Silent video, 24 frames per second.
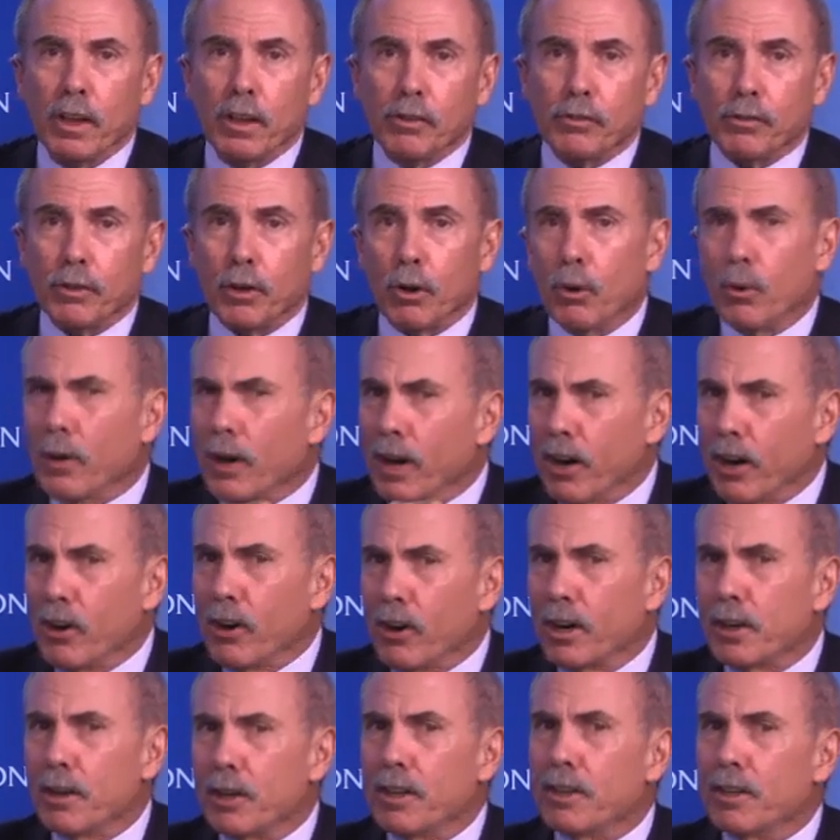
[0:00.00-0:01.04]
So,
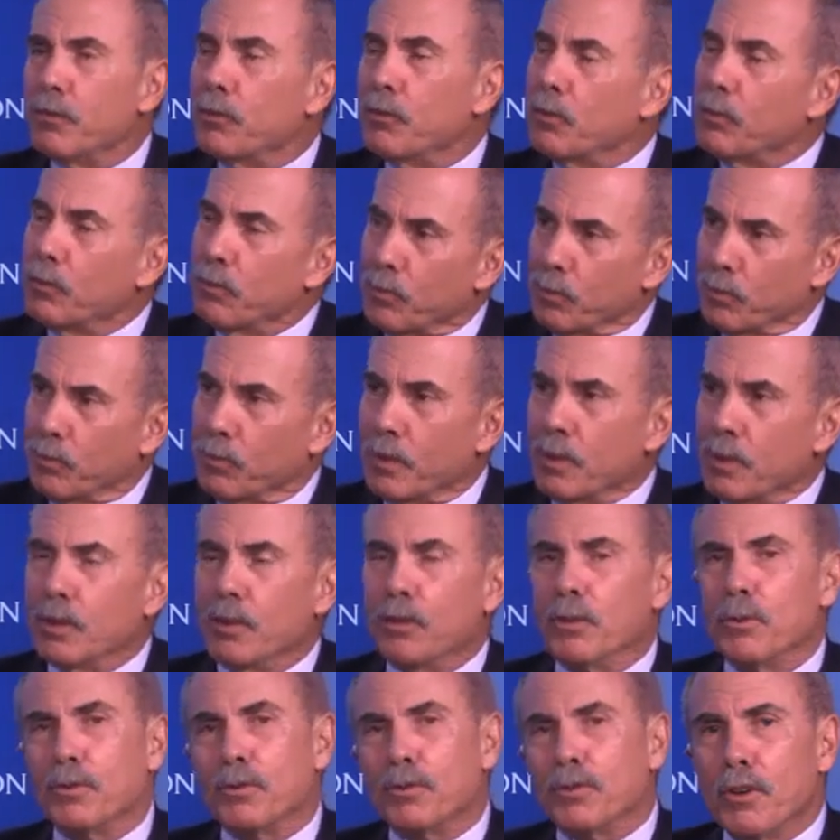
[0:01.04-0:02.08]
Eric,
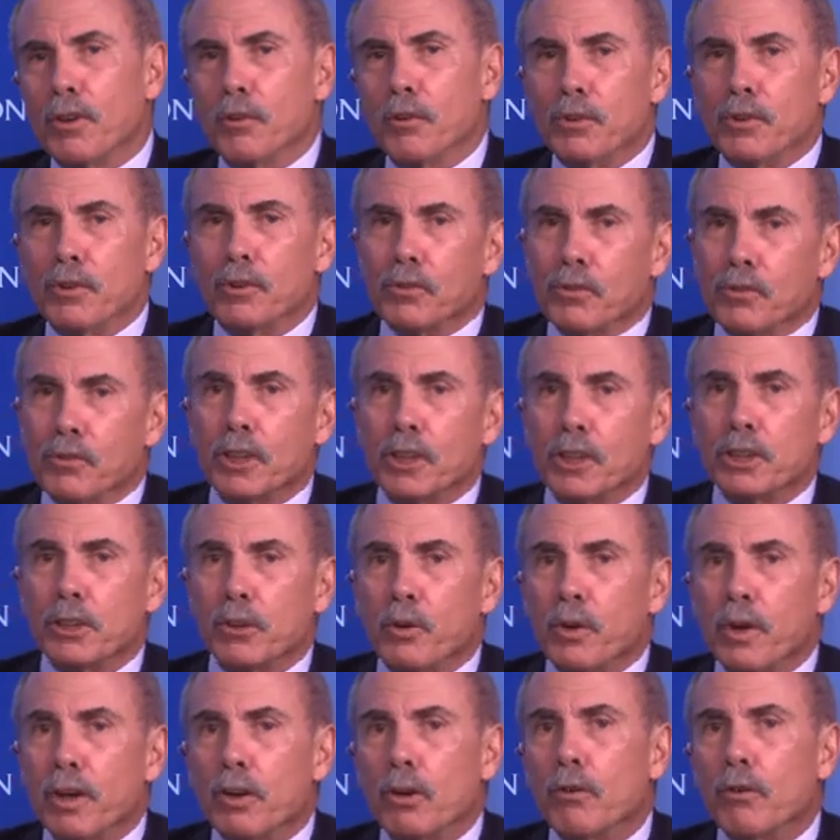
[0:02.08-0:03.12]
you're such a
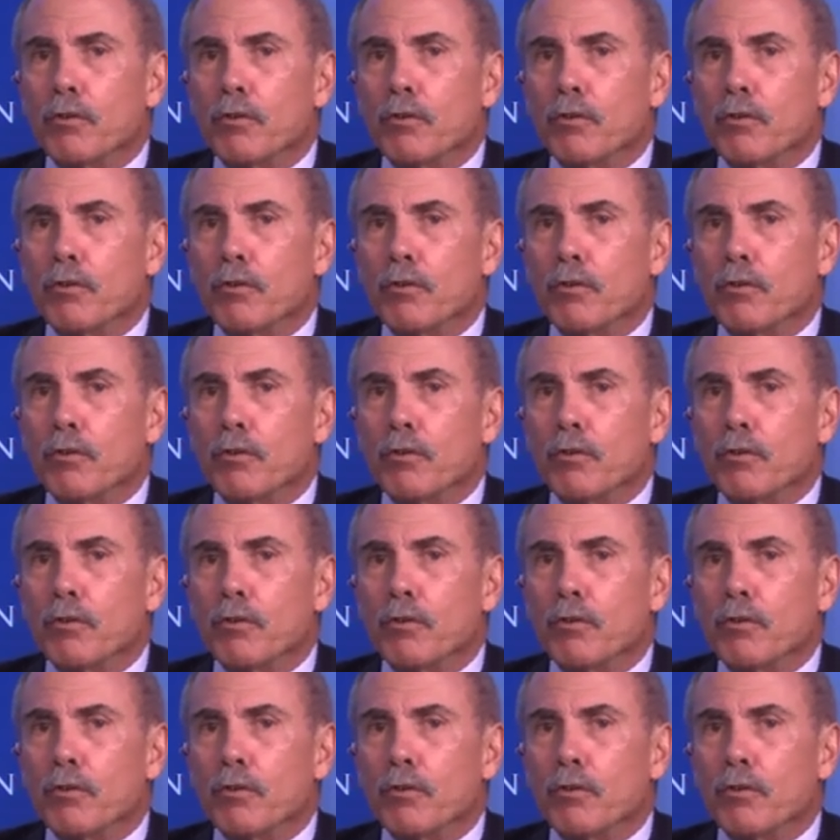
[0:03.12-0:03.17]
critical